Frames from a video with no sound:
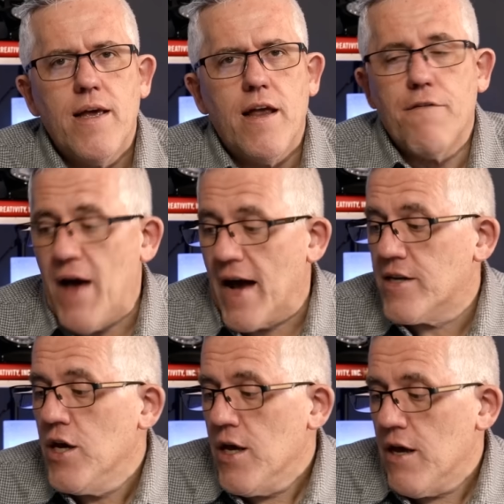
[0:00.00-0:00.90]
In fact,
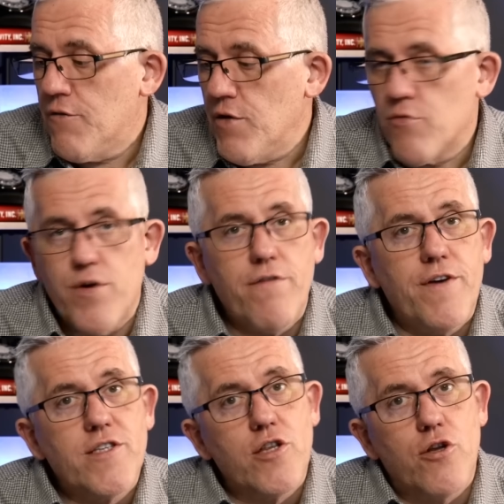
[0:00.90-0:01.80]
if we
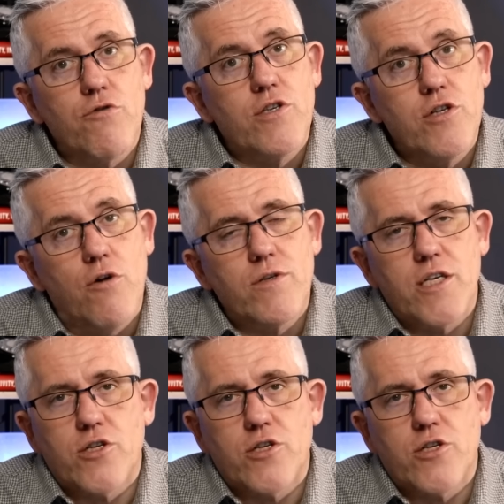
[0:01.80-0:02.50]
revisit those notes,